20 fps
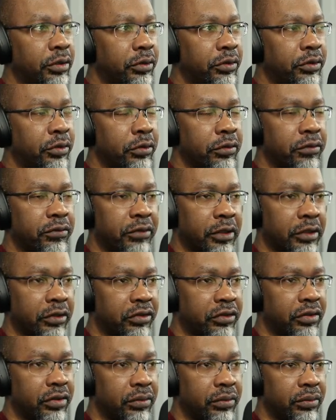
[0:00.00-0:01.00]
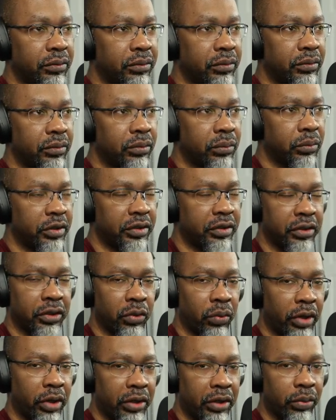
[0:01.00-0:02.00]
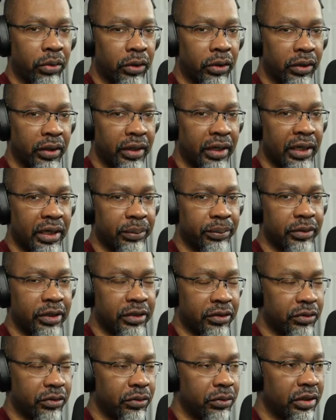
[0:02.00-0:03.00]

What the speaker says: function within the WhiteWall app that you can